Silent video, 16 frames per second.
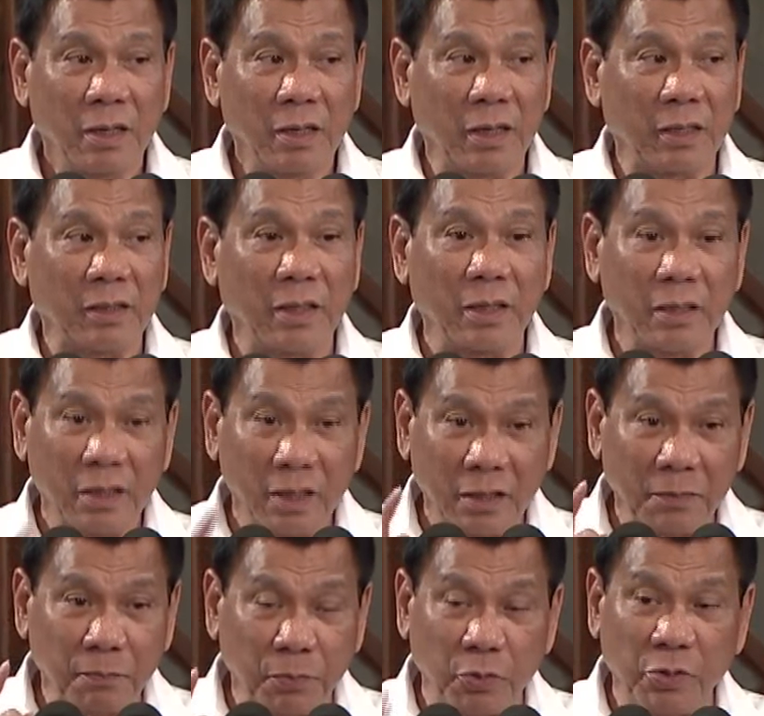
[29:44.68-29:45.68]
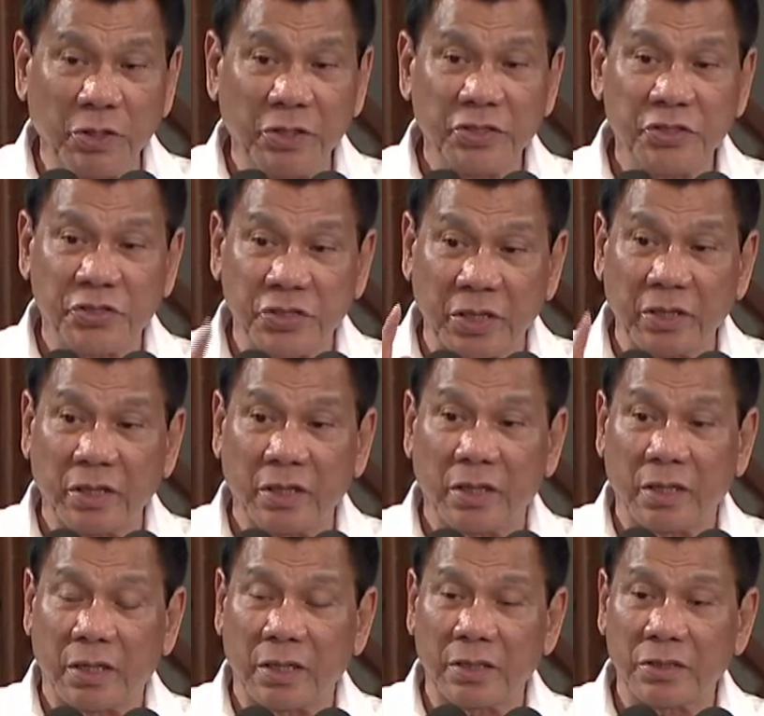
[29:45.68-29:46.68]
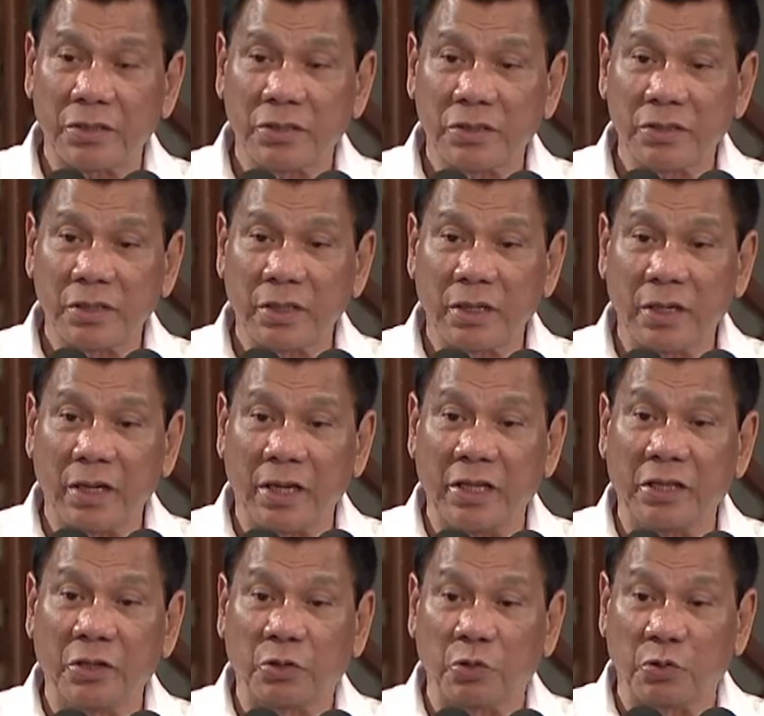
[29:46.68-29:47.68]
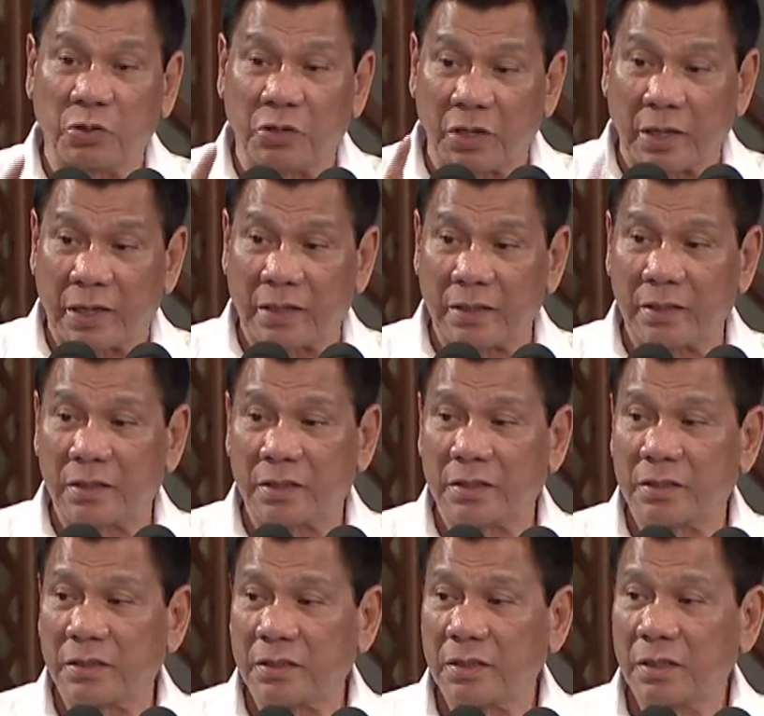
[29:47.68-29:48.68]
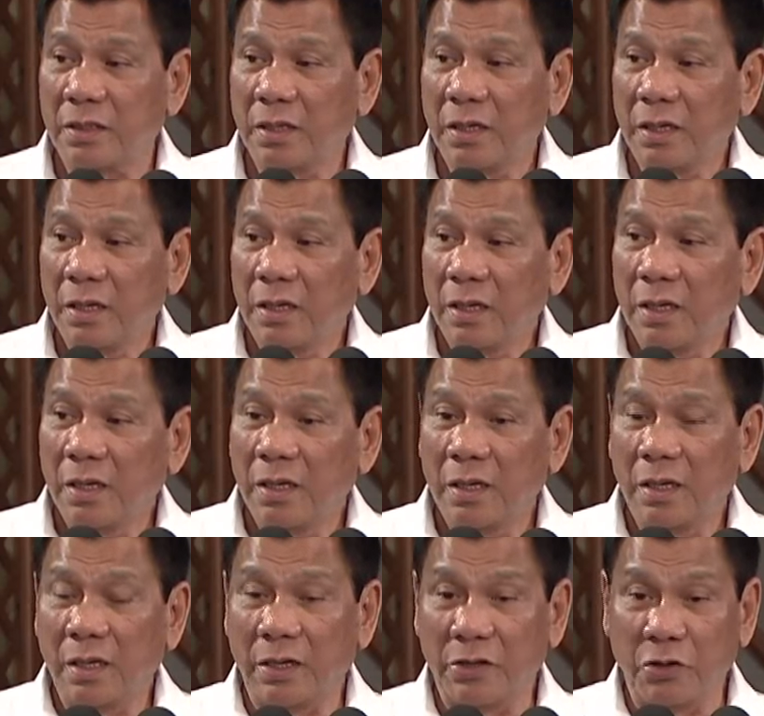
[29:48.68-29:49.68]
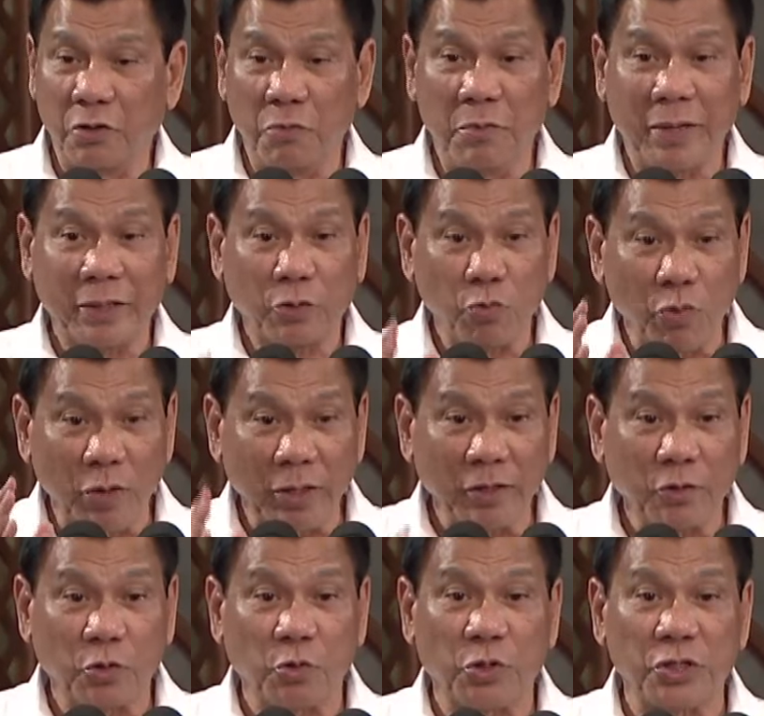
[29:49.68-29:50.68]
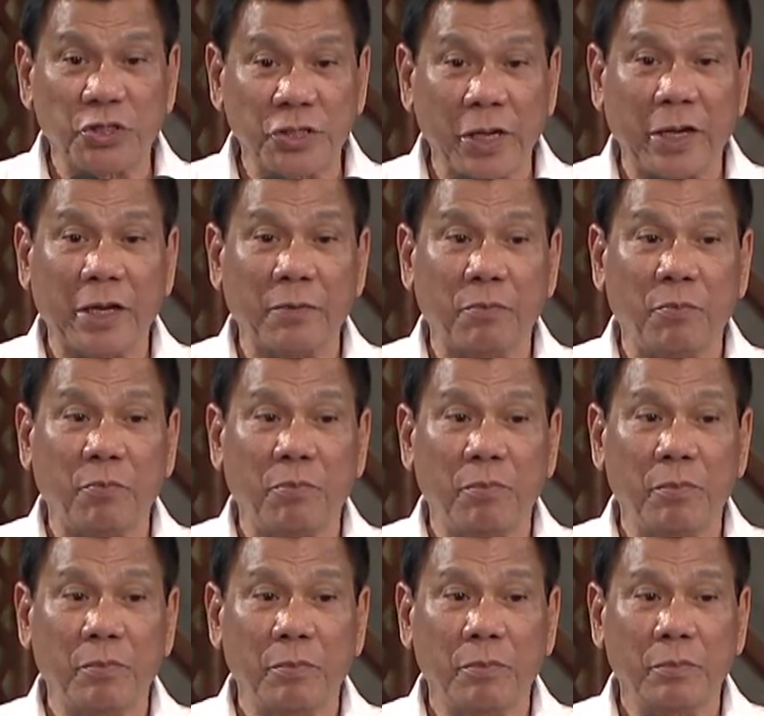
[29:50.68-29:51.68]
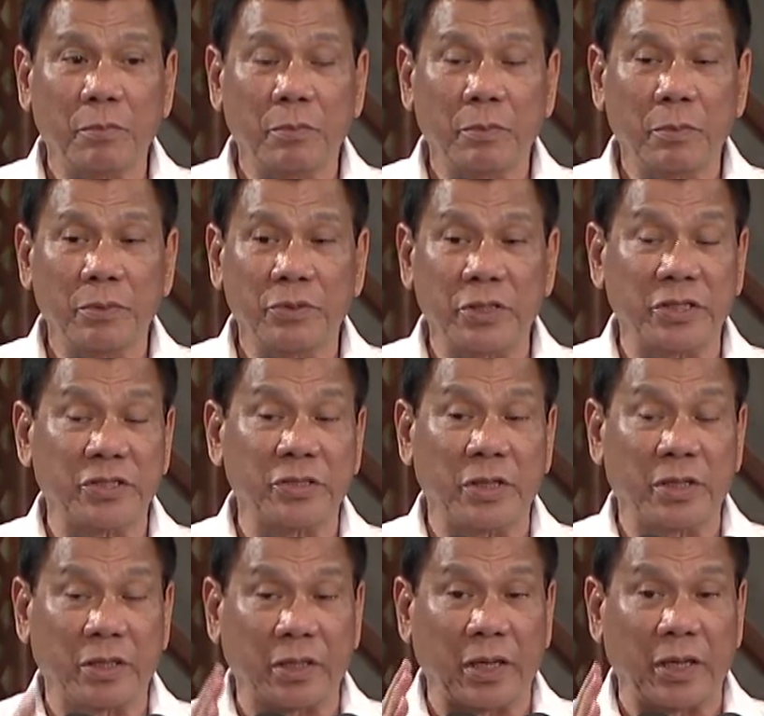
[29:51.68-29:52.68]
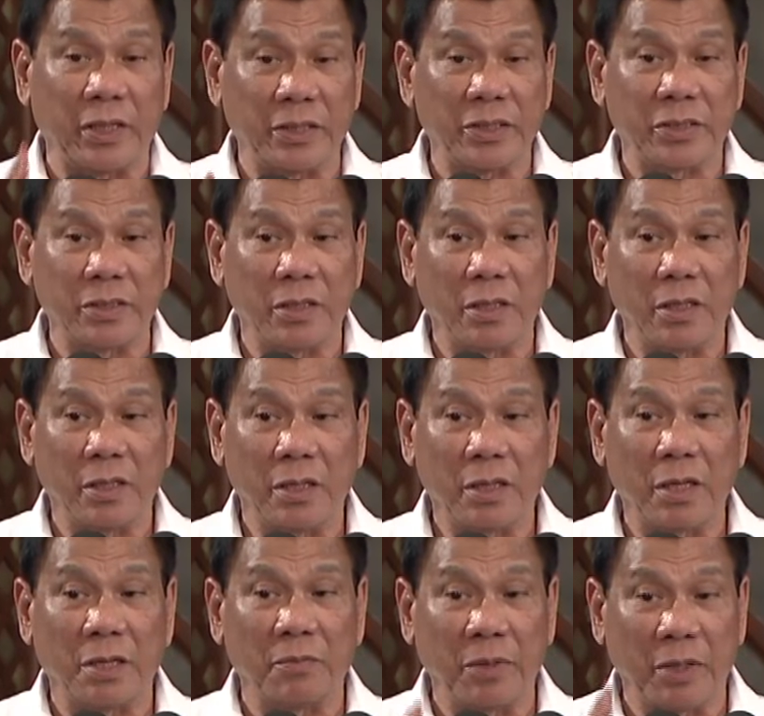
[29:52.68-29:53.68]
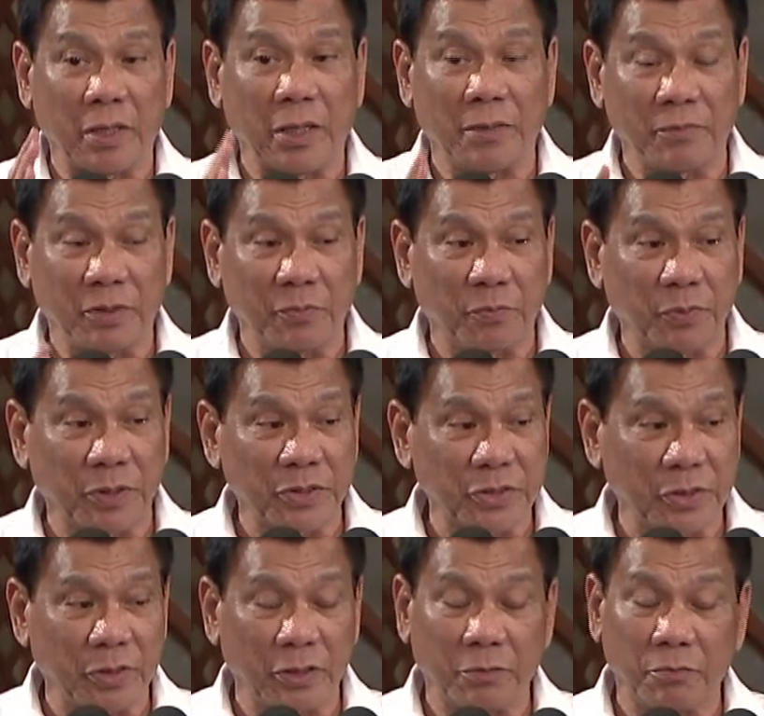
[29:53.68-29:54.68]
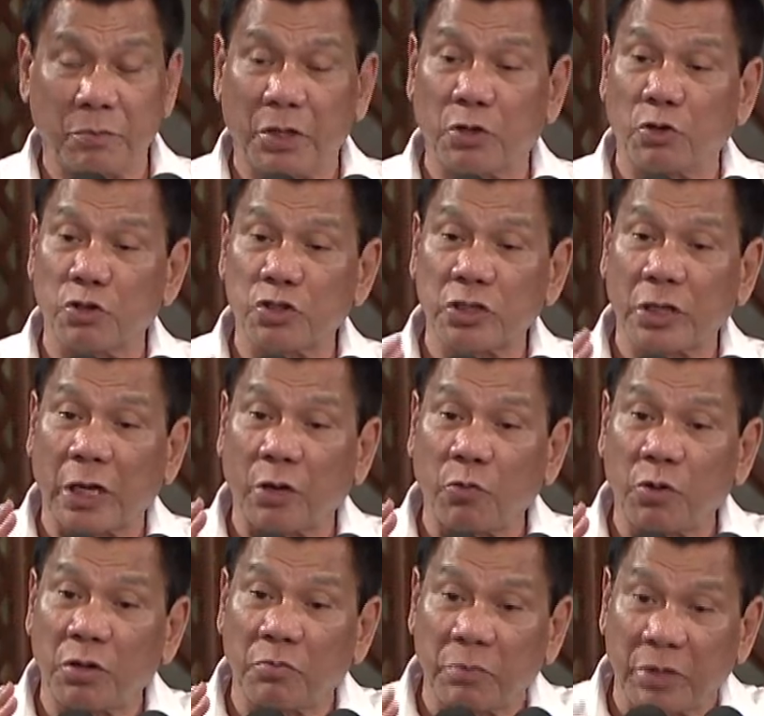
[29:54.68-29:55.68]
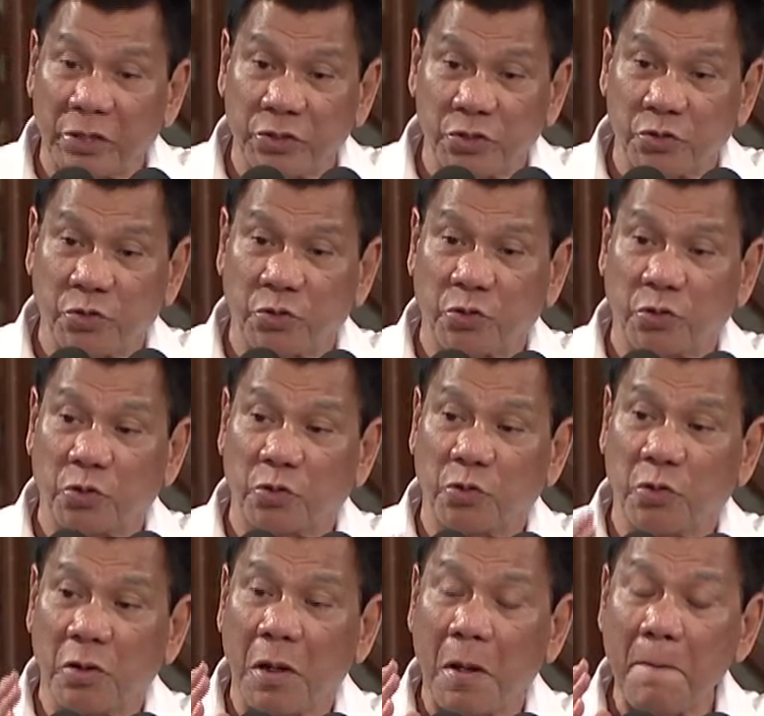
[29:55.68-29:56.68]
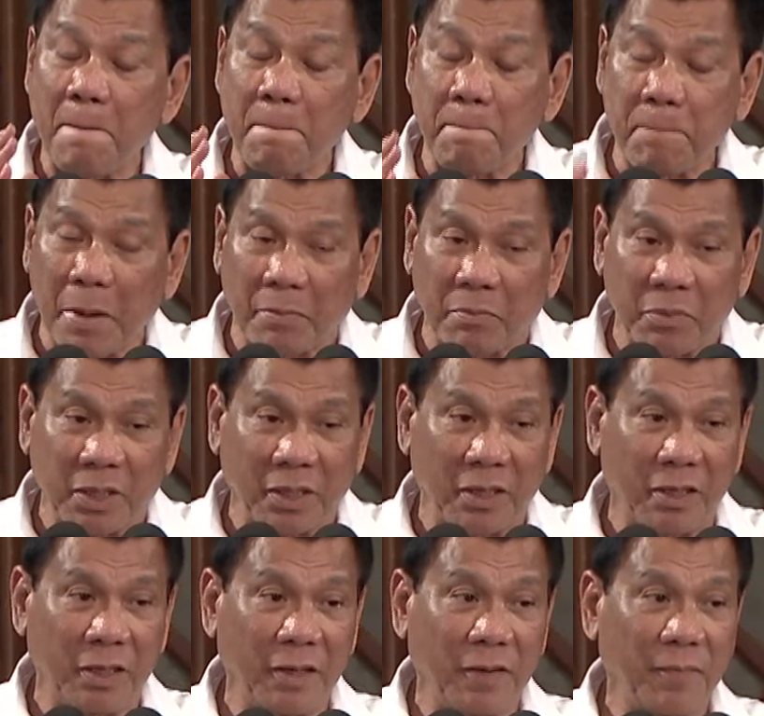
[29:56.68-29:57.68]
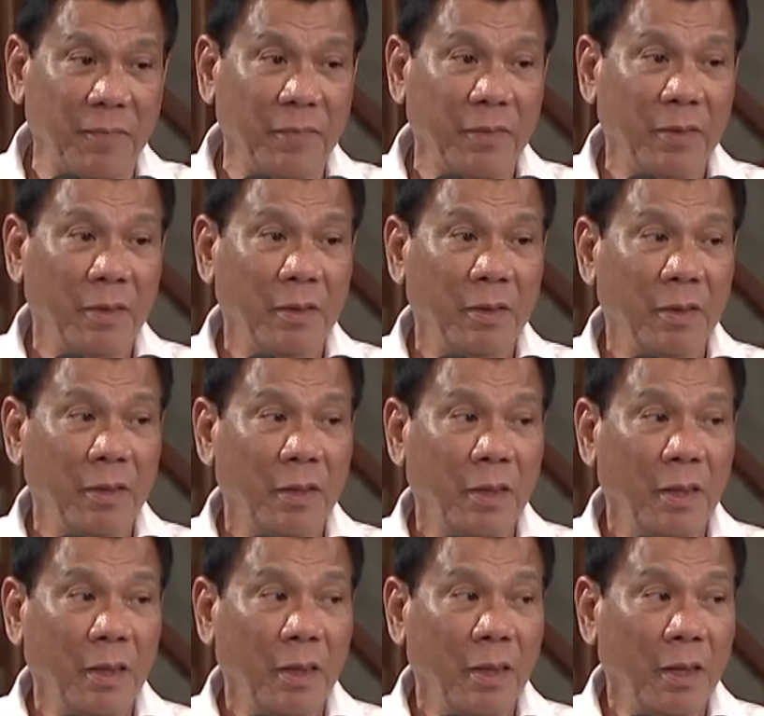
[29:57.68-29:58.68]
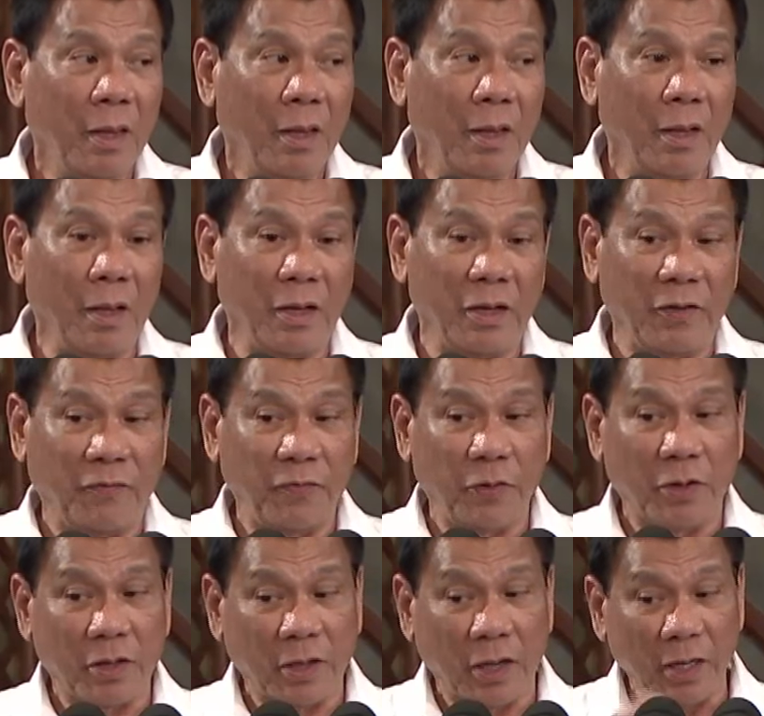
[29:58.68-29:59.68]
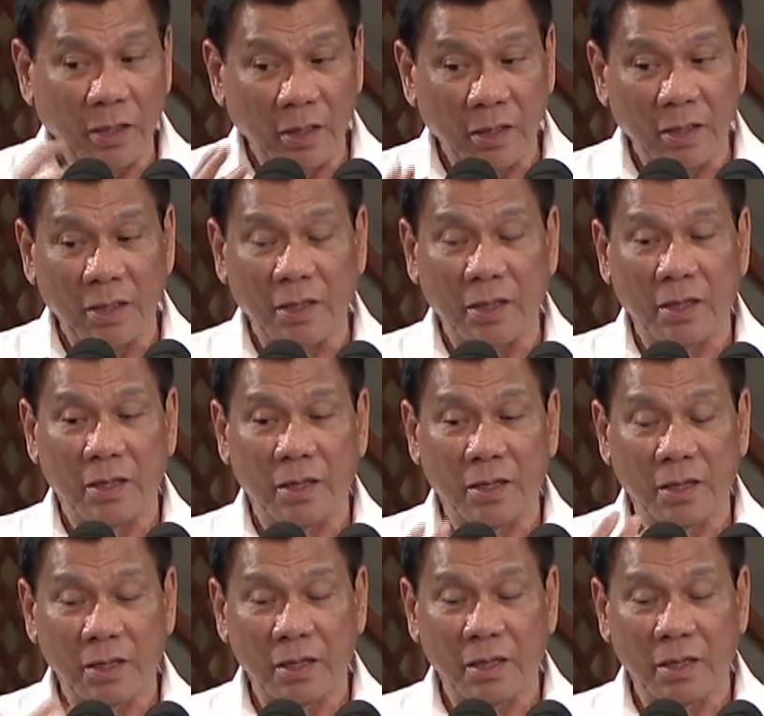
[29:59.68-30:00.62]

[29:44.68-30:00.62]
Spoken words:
that there are police generals into drugs, and you might want to resign just in case I become the president, because I will mention you publicly. And if you're kindly